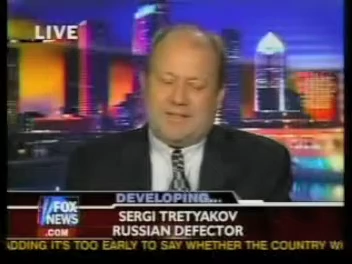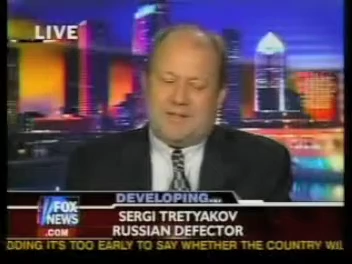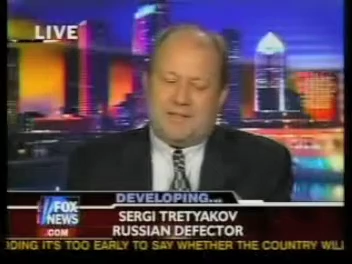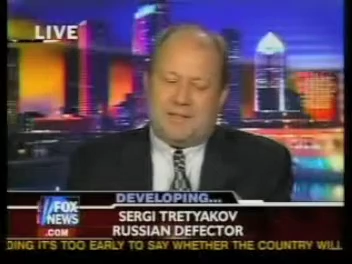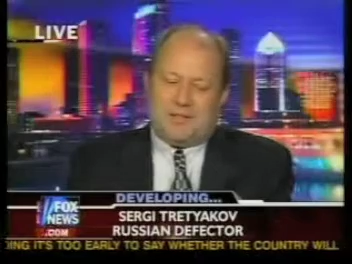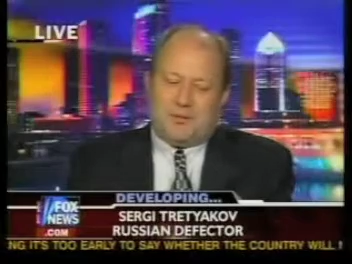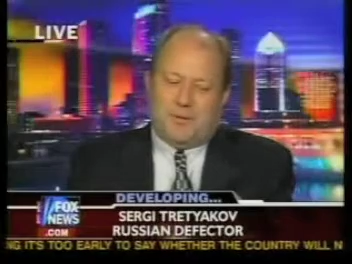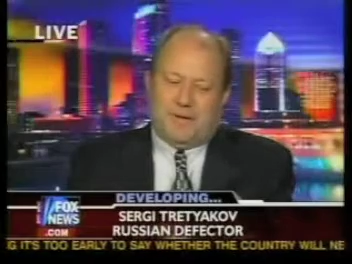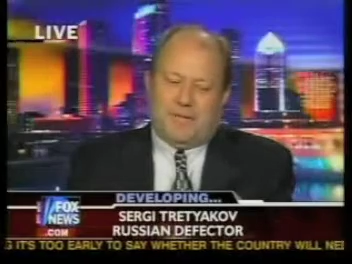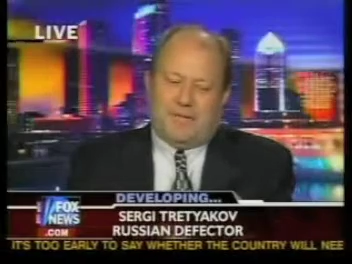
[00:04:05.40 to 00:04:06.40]

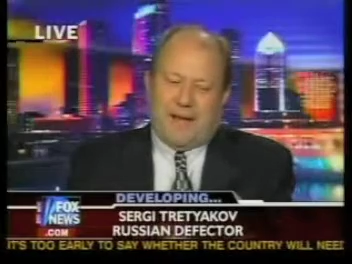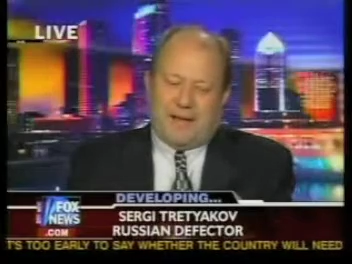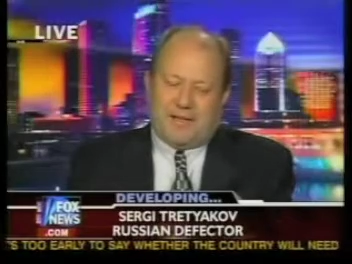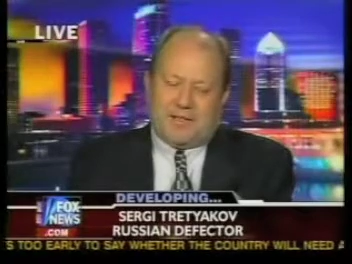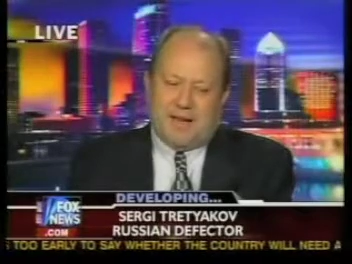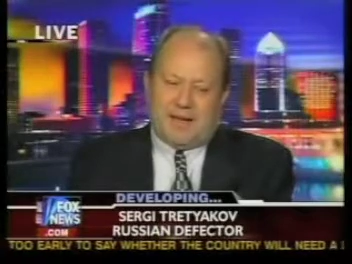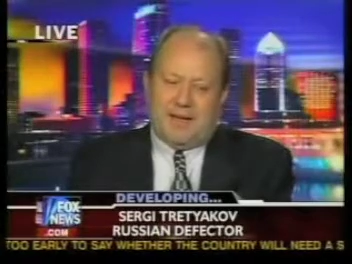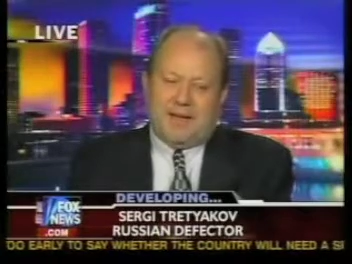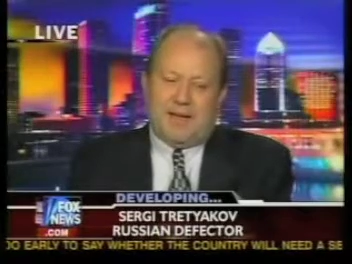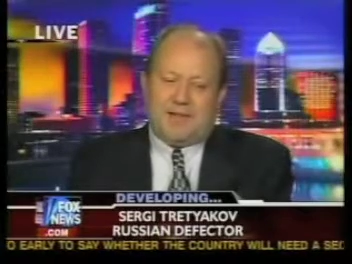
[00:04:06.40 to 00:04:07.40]
concession with
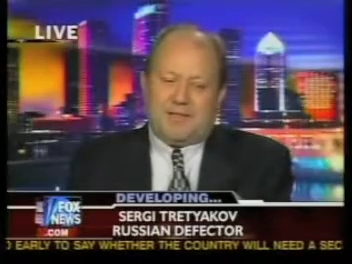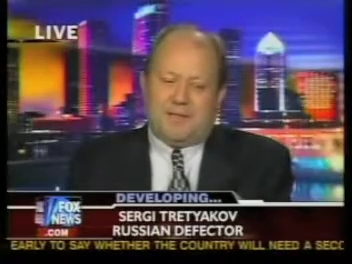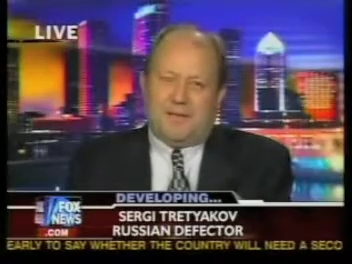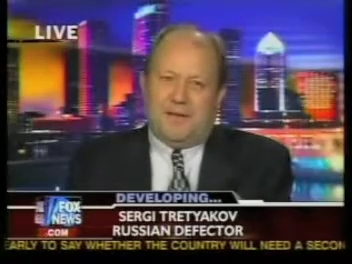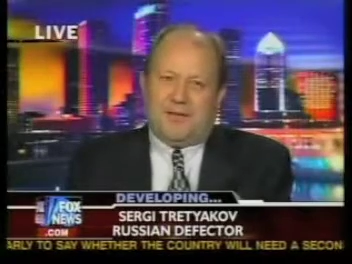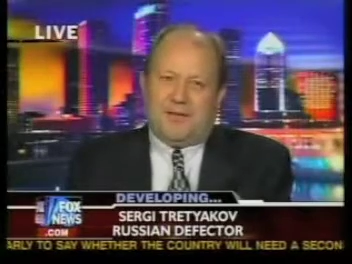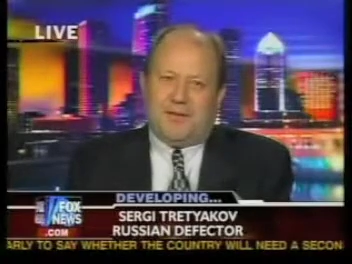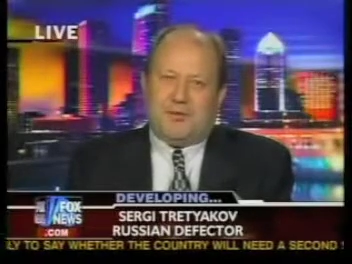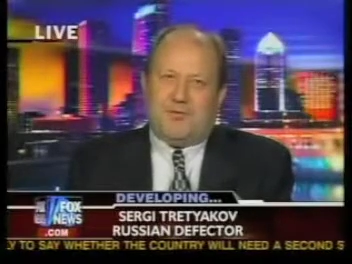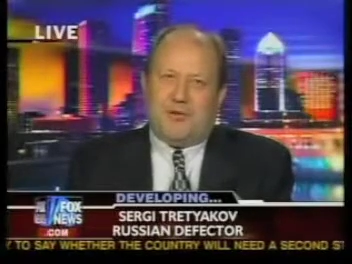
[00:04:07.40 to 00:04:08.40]
Afghanistan, it's in the
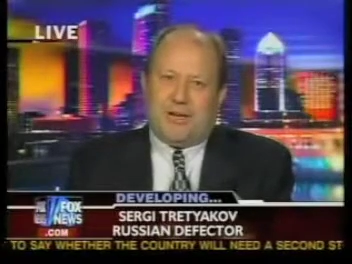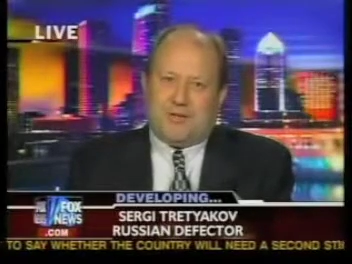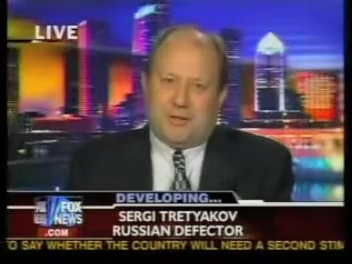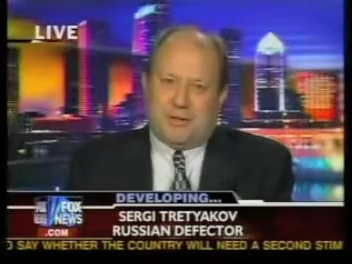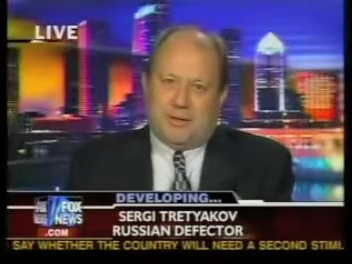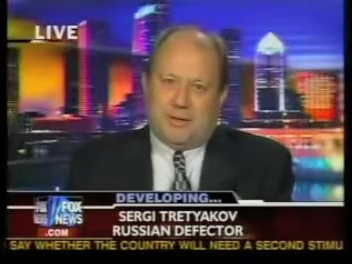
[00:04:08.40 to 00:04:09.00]
interest of Russia.